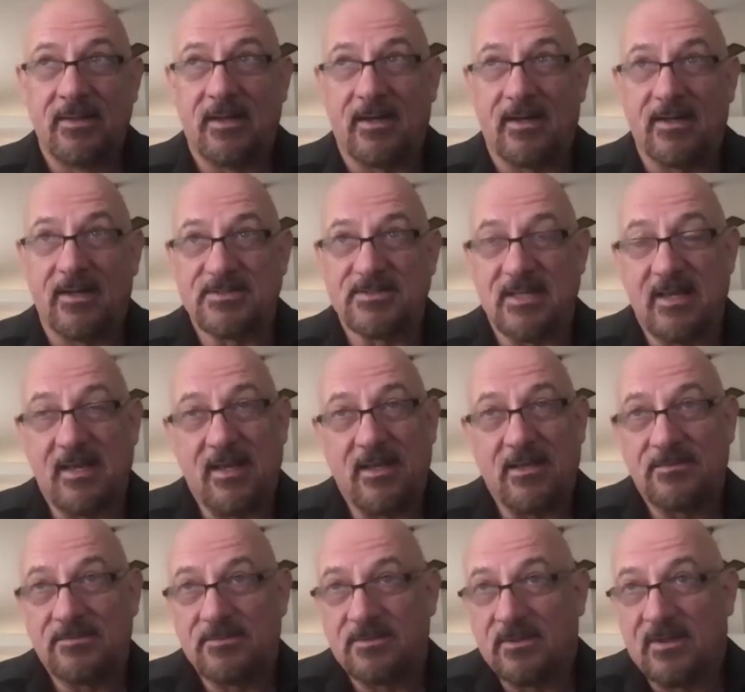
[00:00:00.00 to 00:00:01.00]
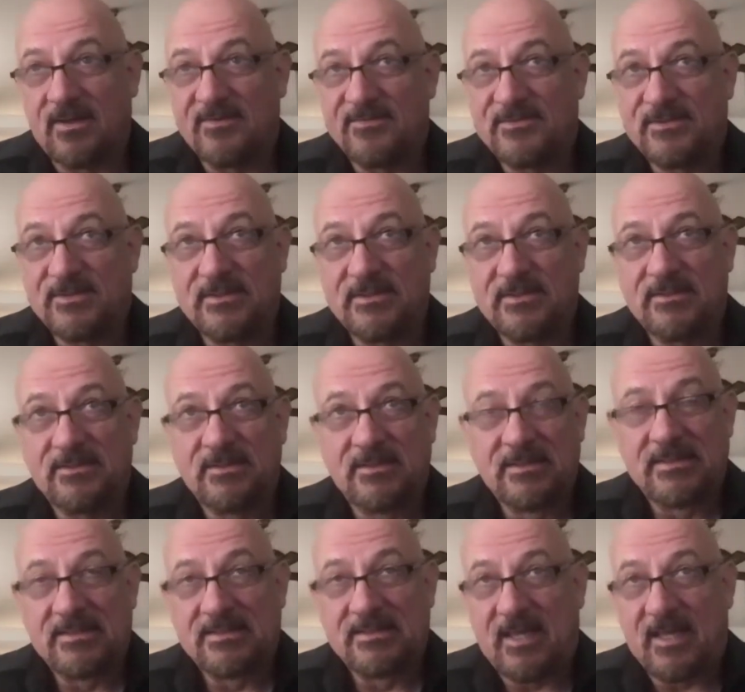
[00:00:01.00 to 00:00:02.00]
say, hey, love to
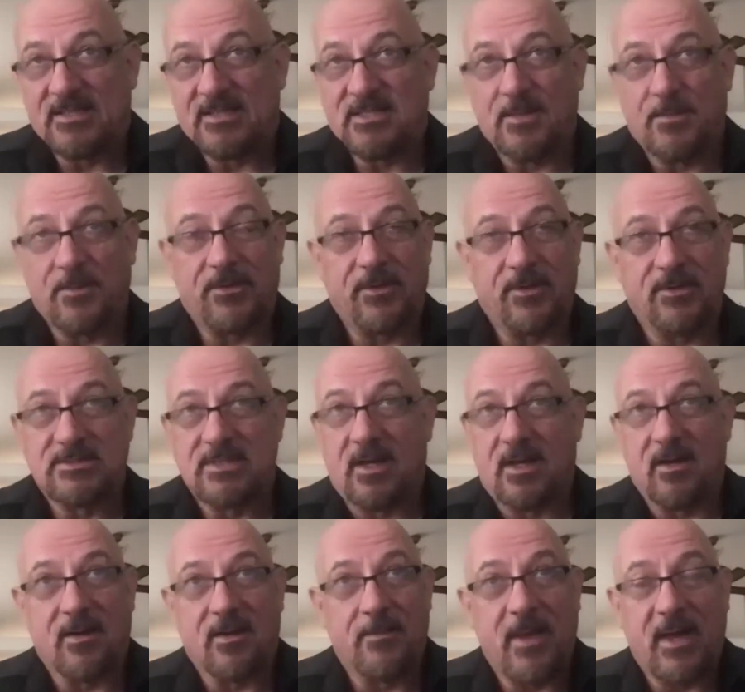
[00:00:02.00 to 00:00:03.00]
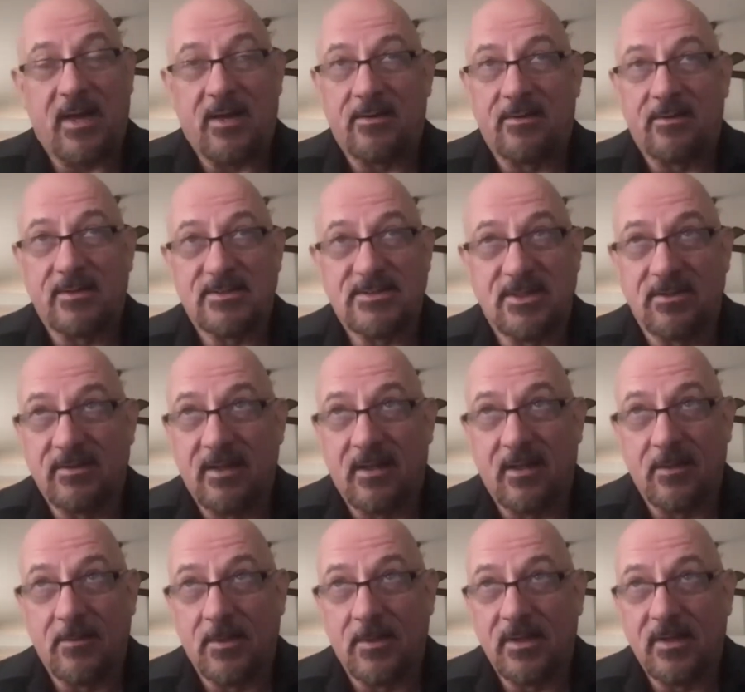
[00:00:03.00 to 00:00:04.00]
catch up with you and talk about a certain
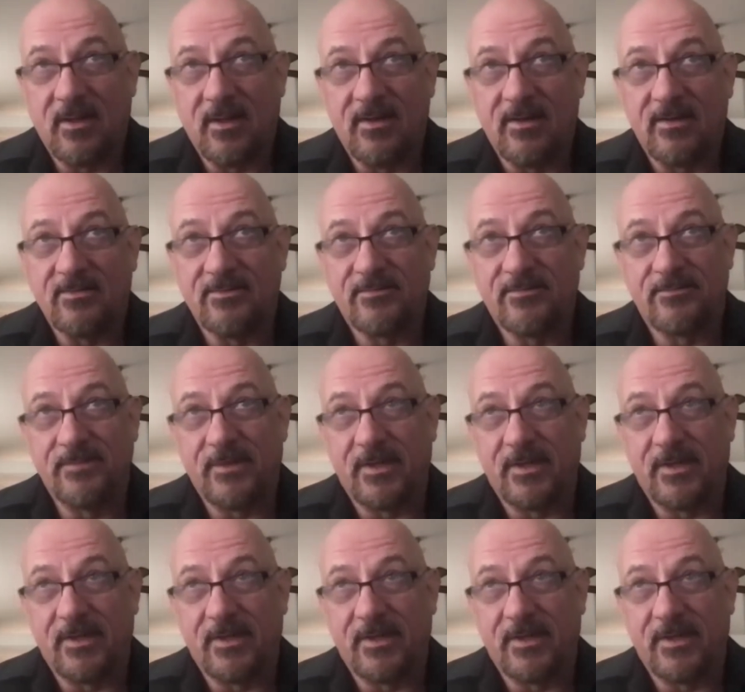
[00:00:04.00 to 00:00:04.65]
element of,